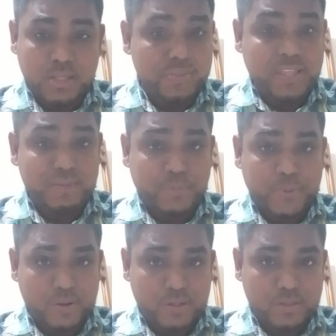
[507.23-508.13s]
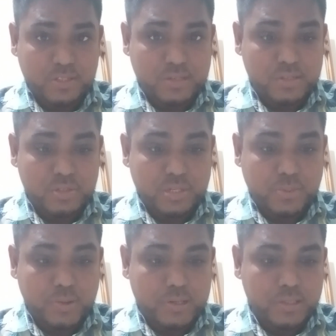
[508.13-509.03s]
They have the power, discretionary
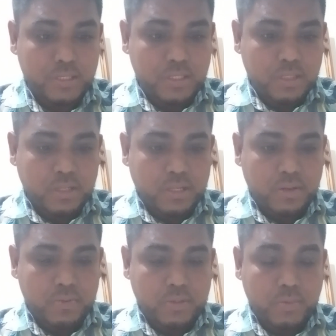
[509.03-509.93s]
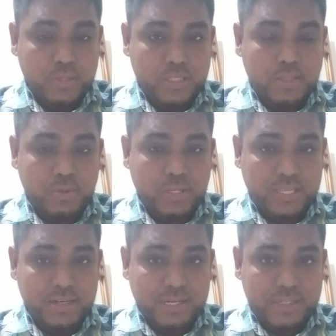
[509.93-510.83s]
power, whether they will
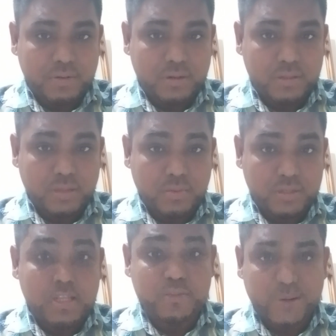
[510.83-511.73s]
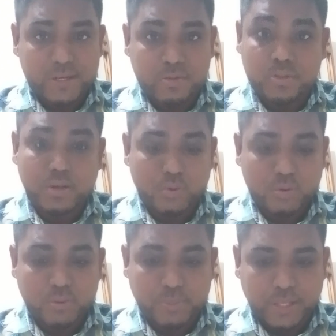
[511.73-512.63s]
hear it or they will transfer it to the court
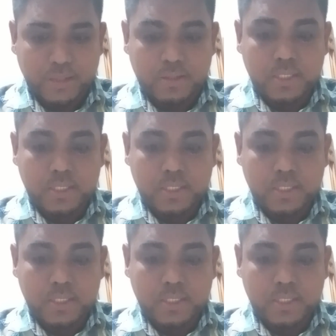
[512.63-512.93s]
of appeal.